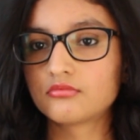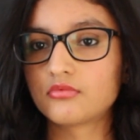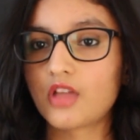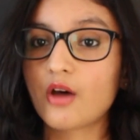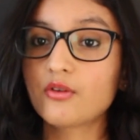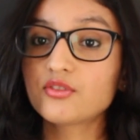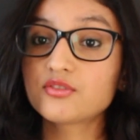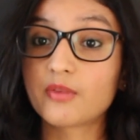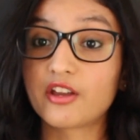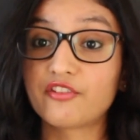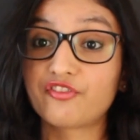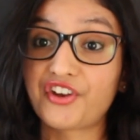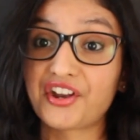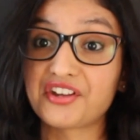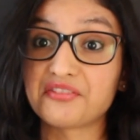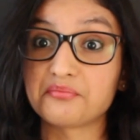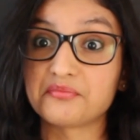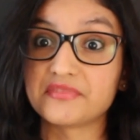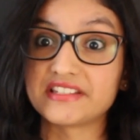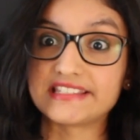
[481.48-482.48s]
that was my
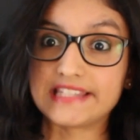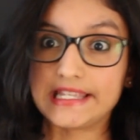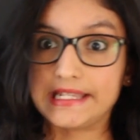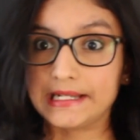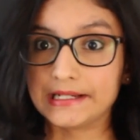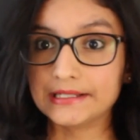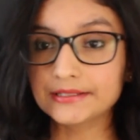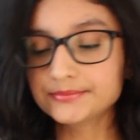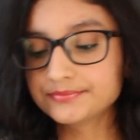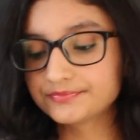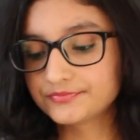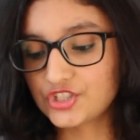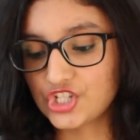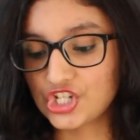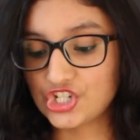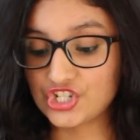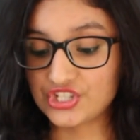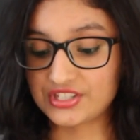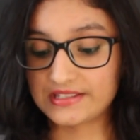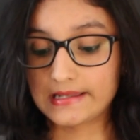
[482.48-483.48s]
friend Messina.
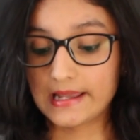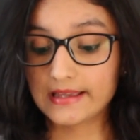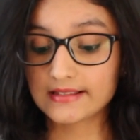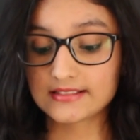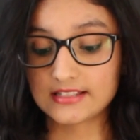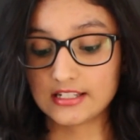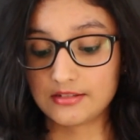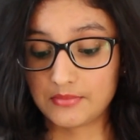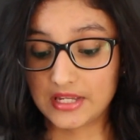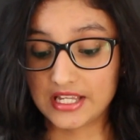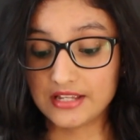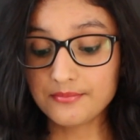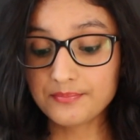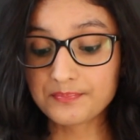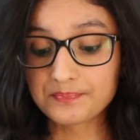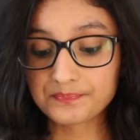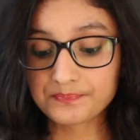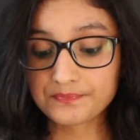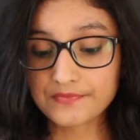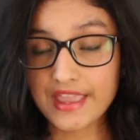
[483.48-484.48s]
She just texted
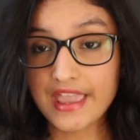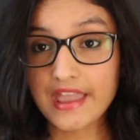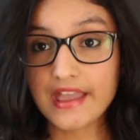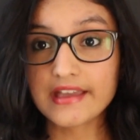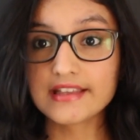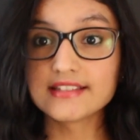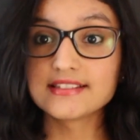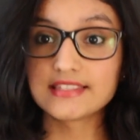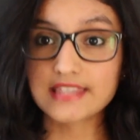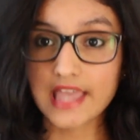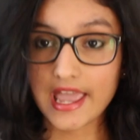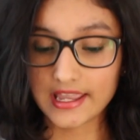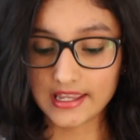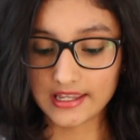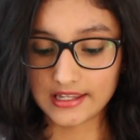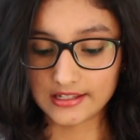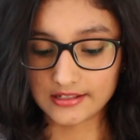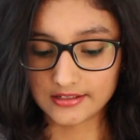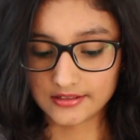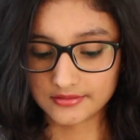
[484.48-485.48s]
me
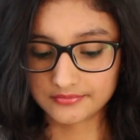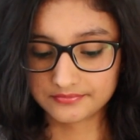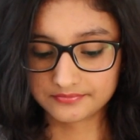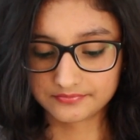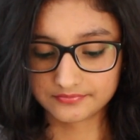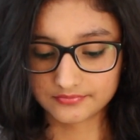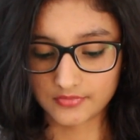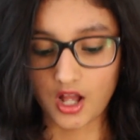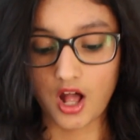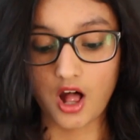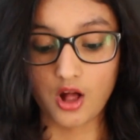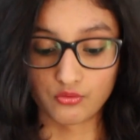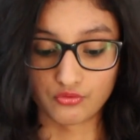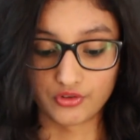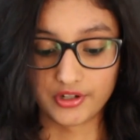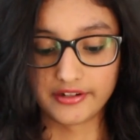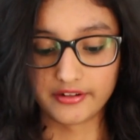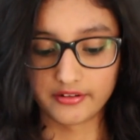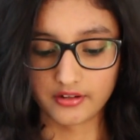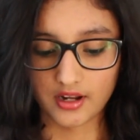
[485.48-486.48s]
saying, I'll
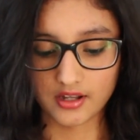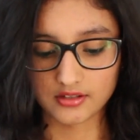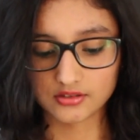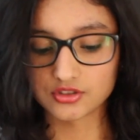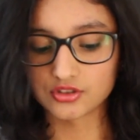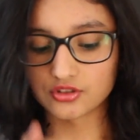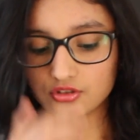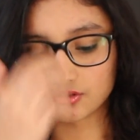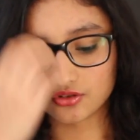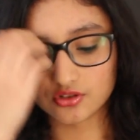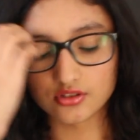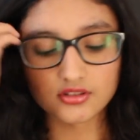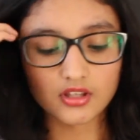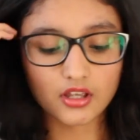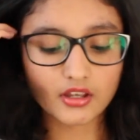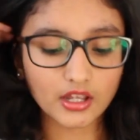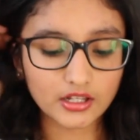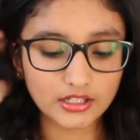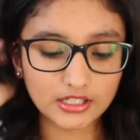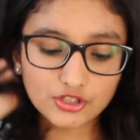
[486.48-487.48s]
read it out to you. She's
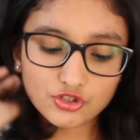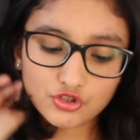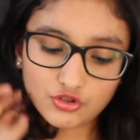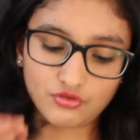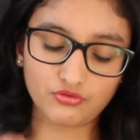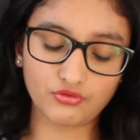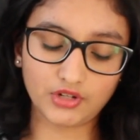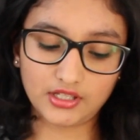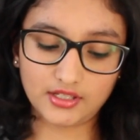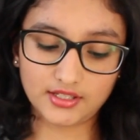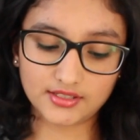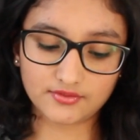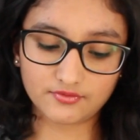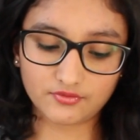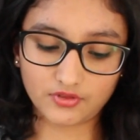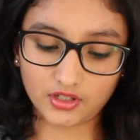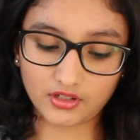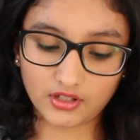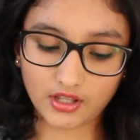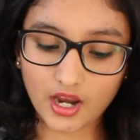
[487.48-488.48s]
like, I need you to read this
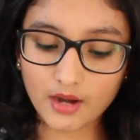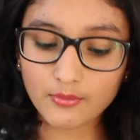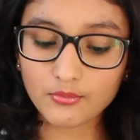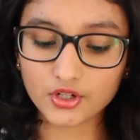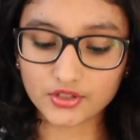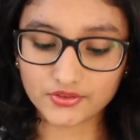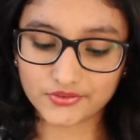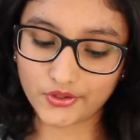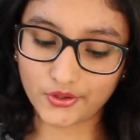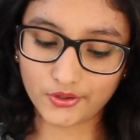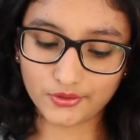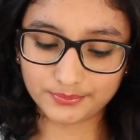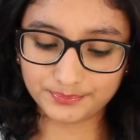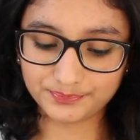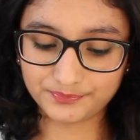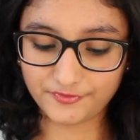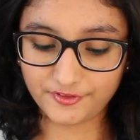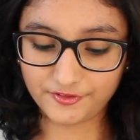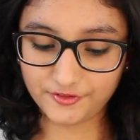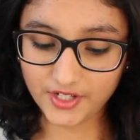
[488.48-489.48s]
in front of the camera. So,
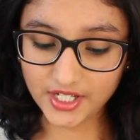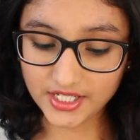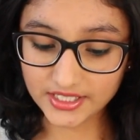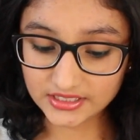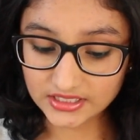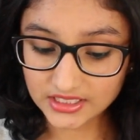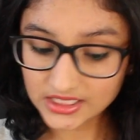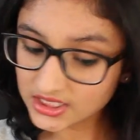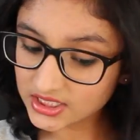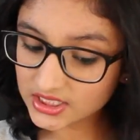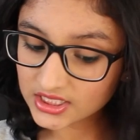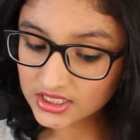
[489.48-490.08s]
fun.